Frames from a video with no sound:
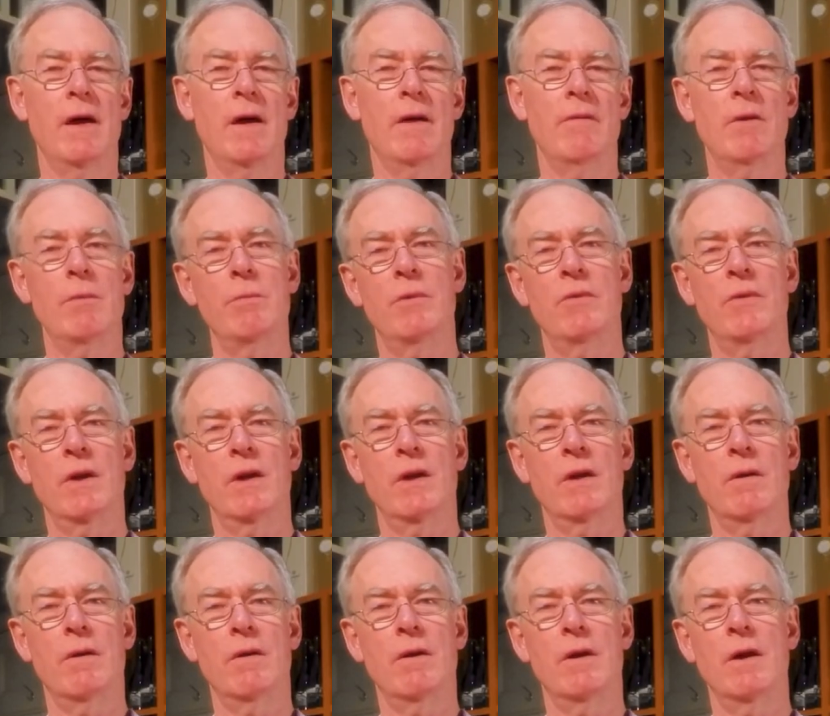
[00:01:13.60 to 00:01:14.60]
have obviously
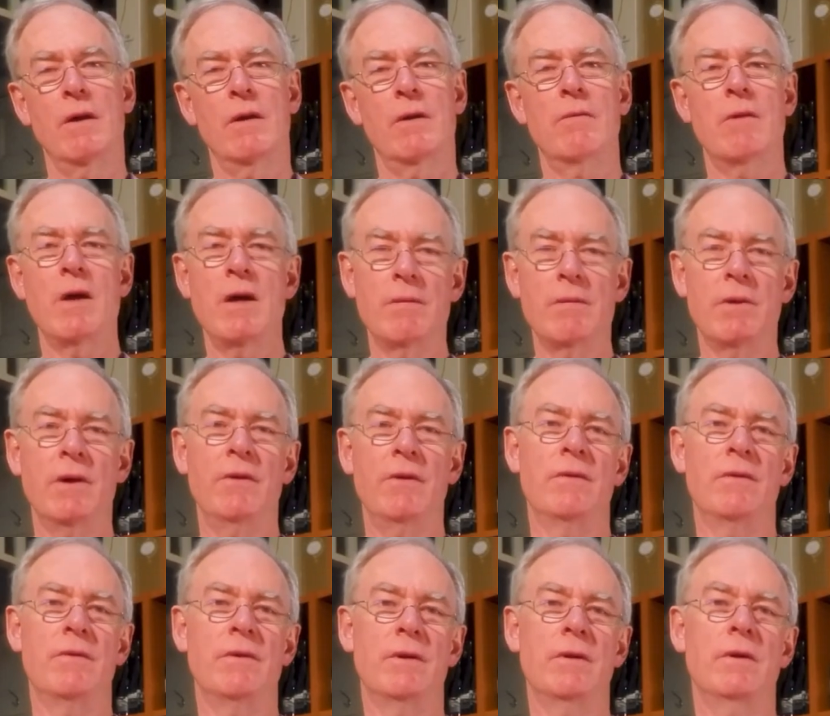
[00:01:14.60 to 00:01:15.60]
got a great piece
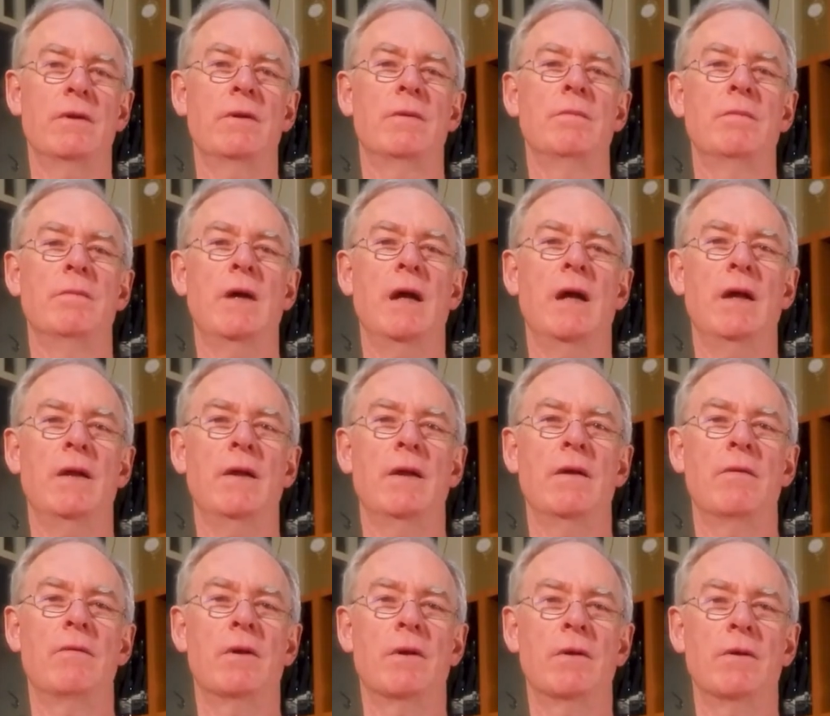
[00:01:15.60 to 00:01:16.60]
of dirt, and
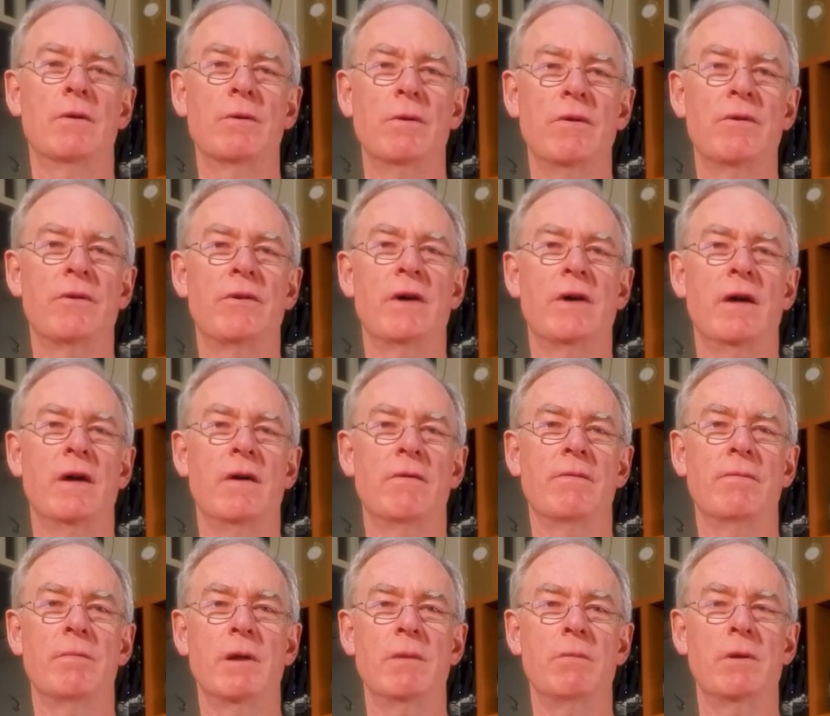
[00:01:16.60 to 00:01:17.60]
they've got good staff,
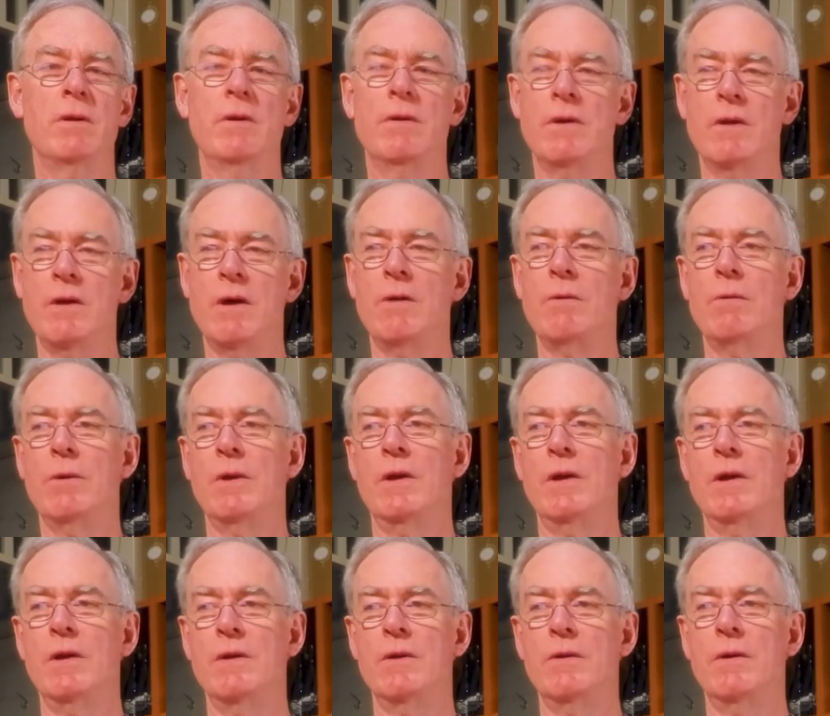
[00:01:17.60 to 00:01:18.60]
people who know what
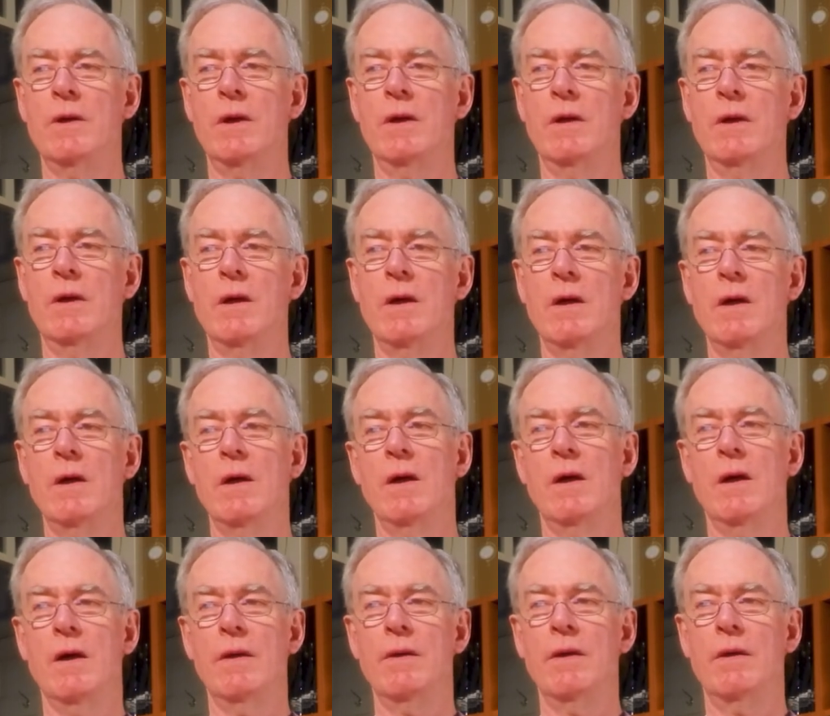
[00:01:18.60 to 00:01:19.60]
they're doing.
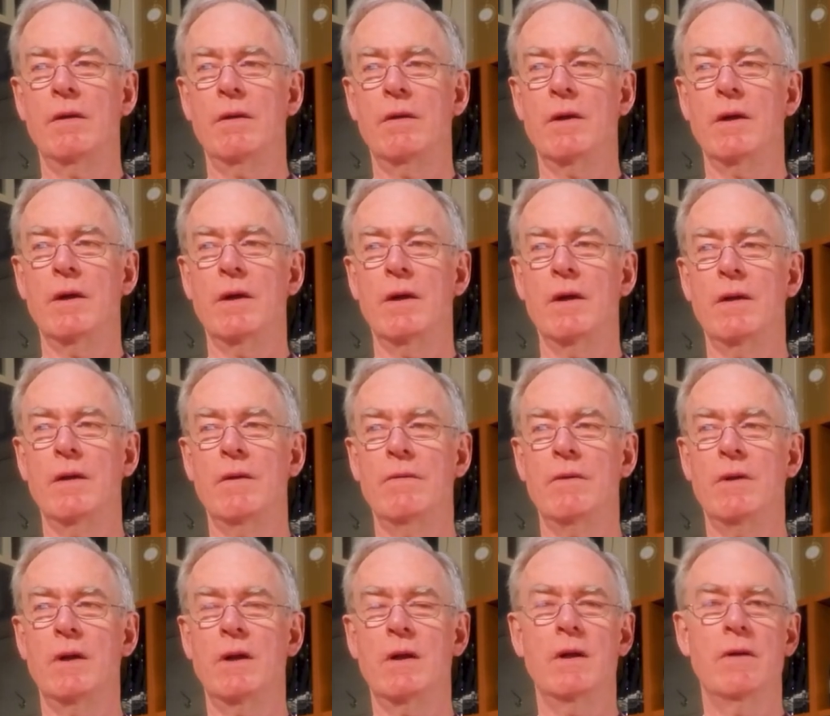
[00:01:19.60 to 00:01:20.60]
I think they're
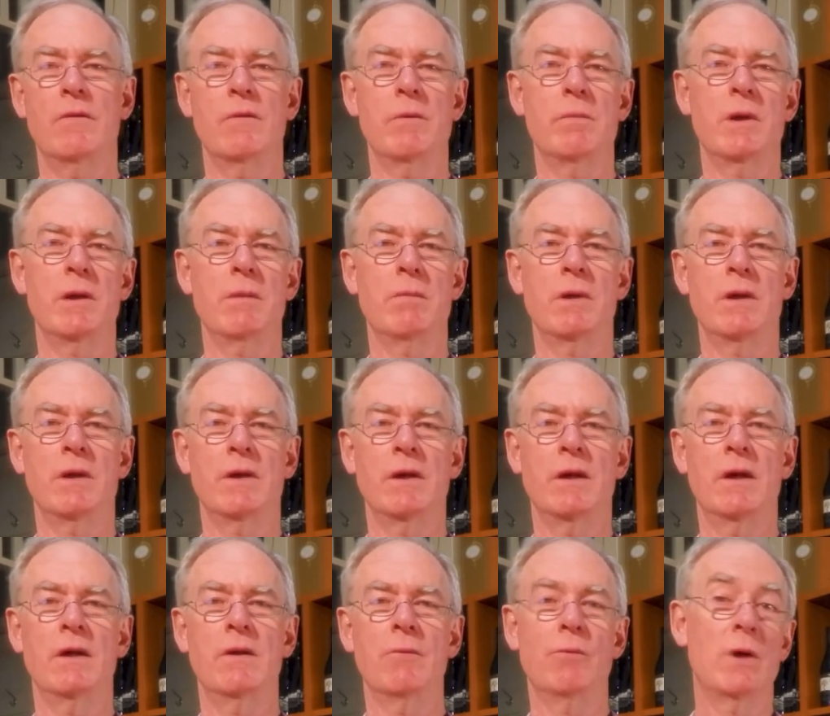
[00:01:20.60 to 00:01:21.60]
very clever people
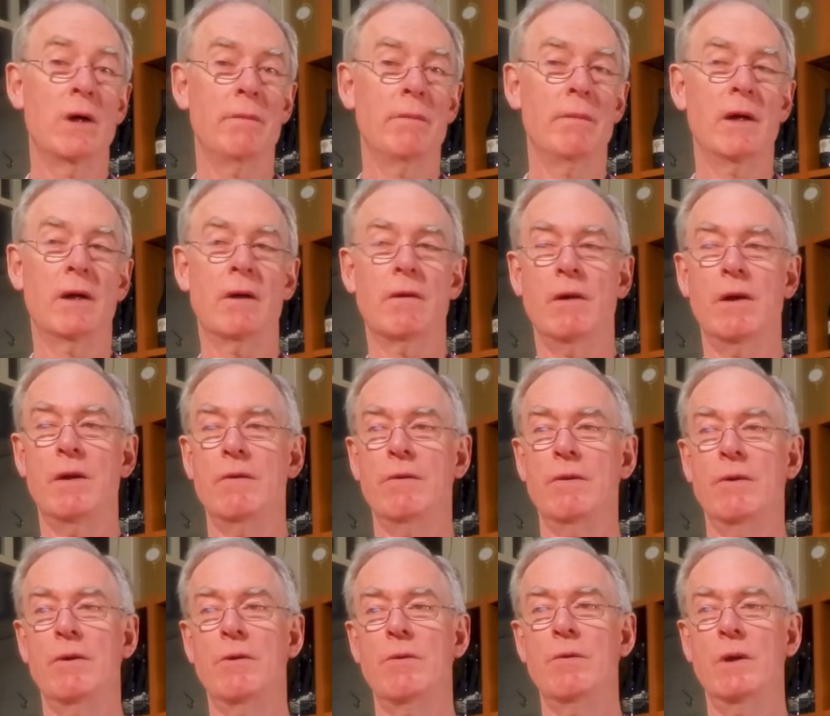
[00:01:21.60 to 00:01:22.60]
indeed. The winemaker,
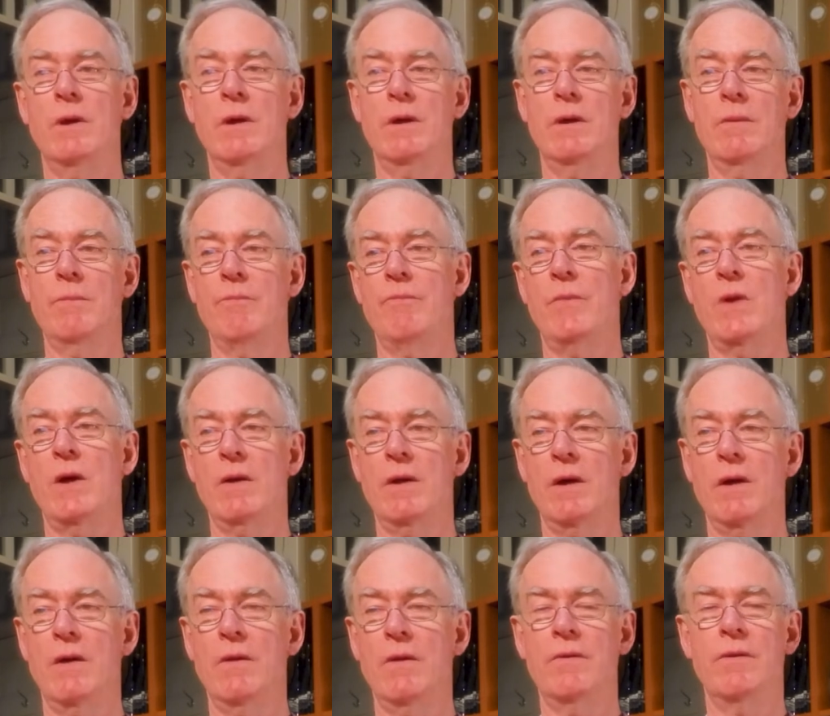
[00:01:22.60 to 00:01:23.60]
Andrew Quinn, I
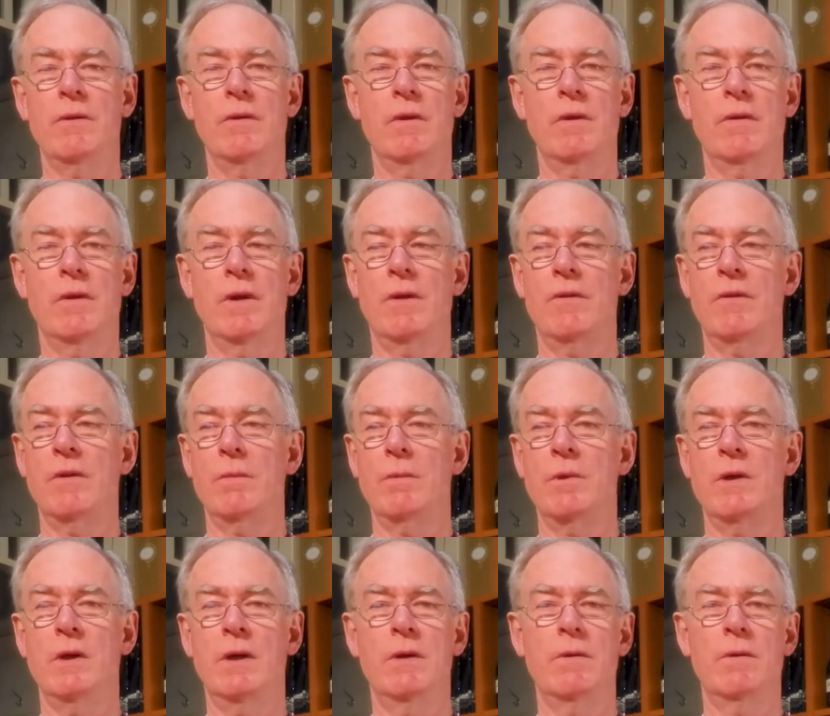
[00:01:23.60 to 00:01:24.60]
think is doing an
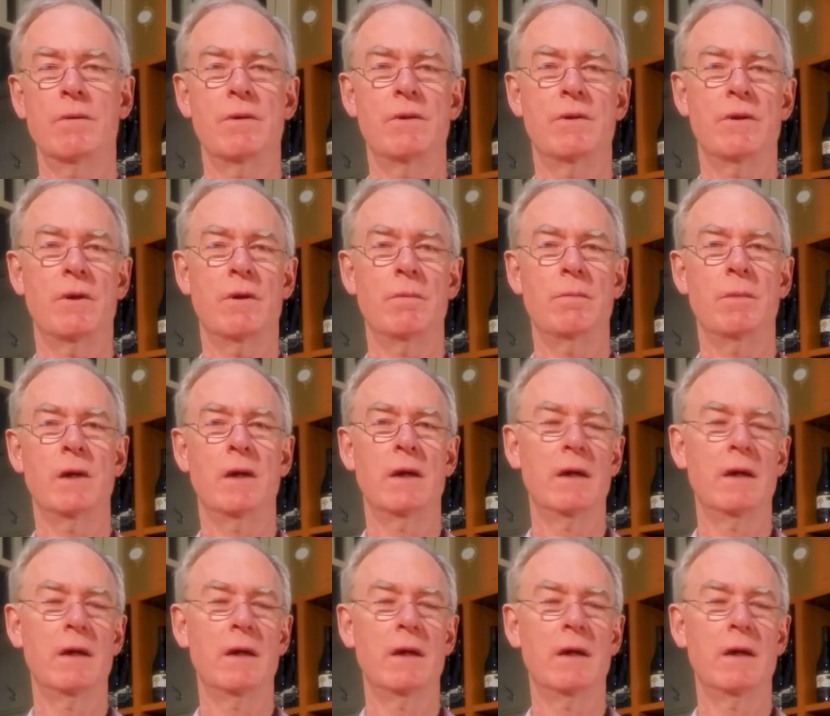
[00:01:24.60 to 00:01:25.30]
exceptionally good job.